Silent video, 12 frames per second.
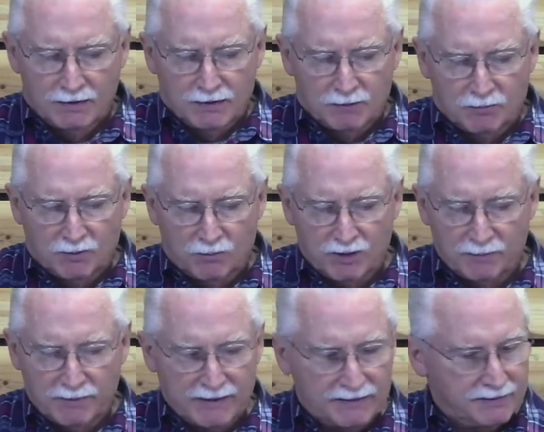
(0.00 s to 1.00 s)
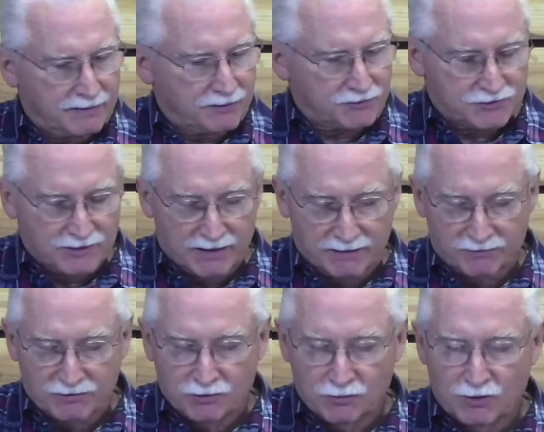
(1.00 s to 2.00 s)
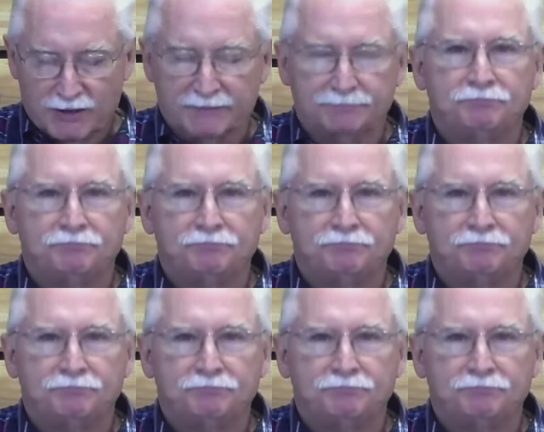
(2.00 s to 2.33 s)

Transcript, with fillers: But what about the other side of the coin?